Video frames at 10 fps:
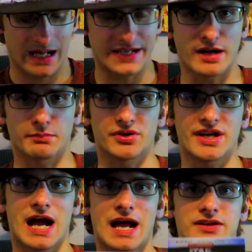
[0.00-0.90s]
At number
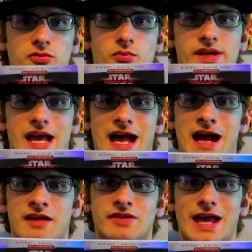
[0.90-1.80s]
9, we
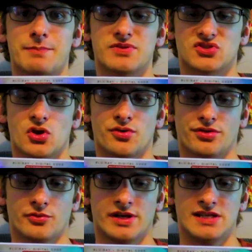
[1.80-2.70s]
have Episode
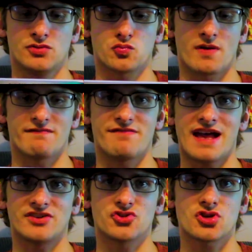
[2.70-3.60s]
3,
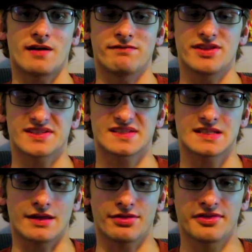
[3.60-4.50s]
Revenge of the
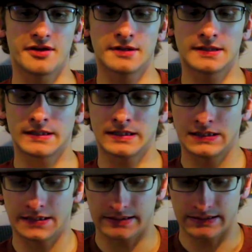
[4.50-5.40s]
Sith.
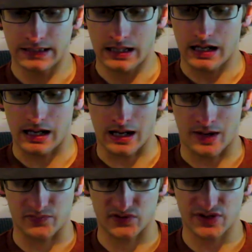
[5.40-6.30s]

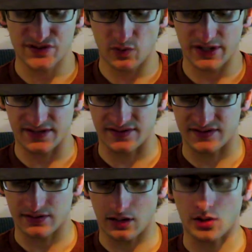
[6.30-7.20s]
So this one
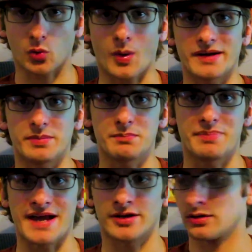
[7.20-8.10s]
is quite a bit
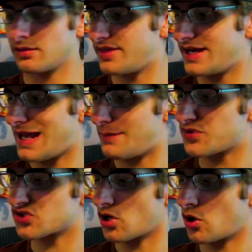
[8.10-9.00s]
better than
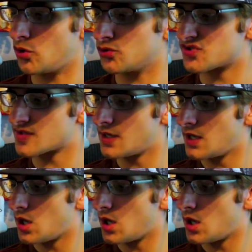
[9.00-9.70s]
Episodes